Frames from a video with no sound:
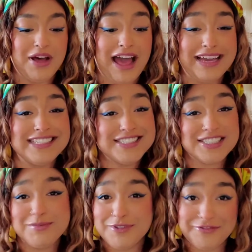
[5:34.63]
But I can
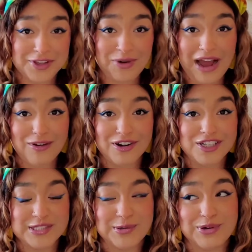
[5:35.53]
sleep a few
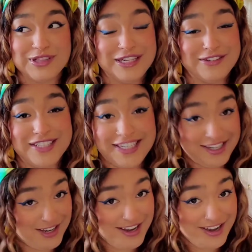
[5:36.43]
hours or literally